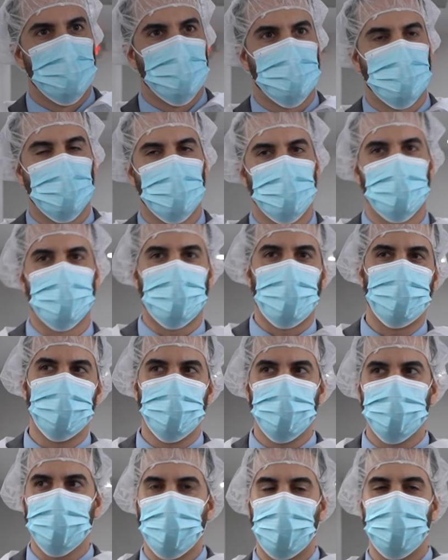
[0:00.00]
So
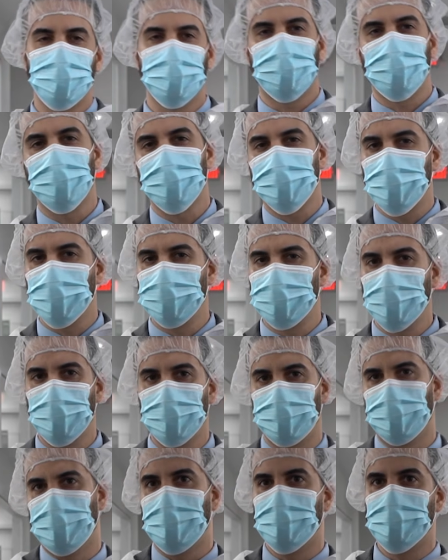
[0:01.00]
giving you guys just a bit
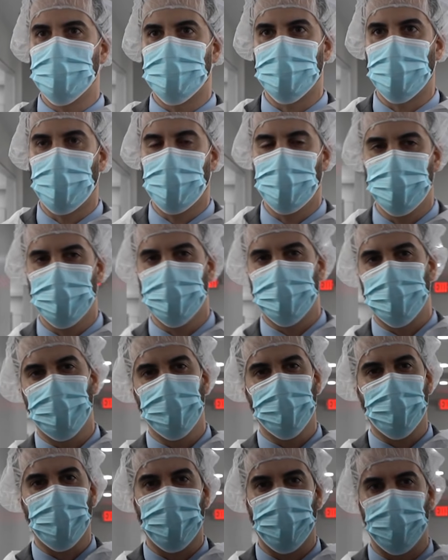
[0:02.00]
of insight so
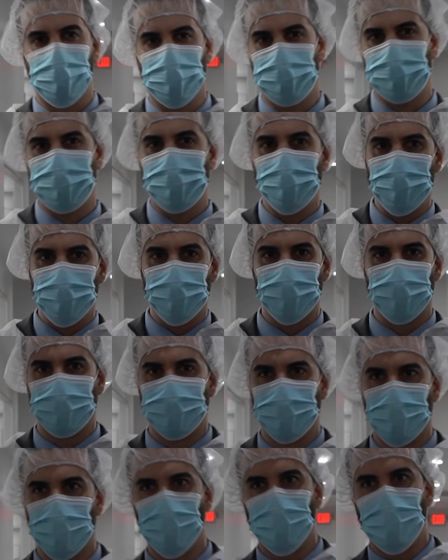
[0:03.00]
you can get a feel
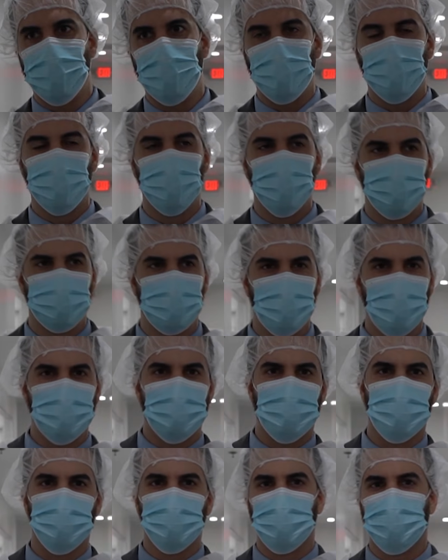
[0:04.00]
for what it would be
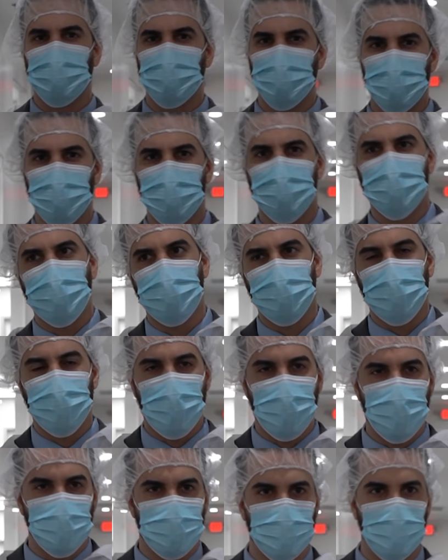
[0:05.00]
to work with us here at
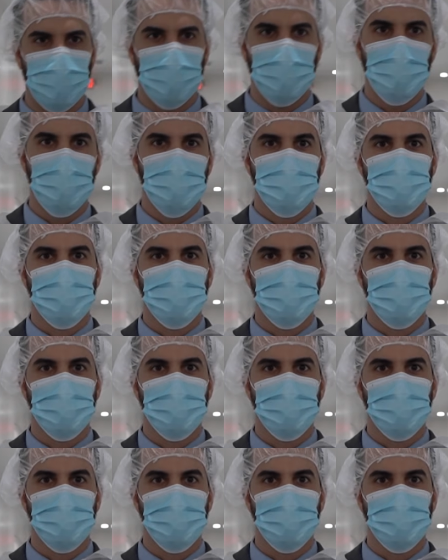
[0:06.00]
Alfa.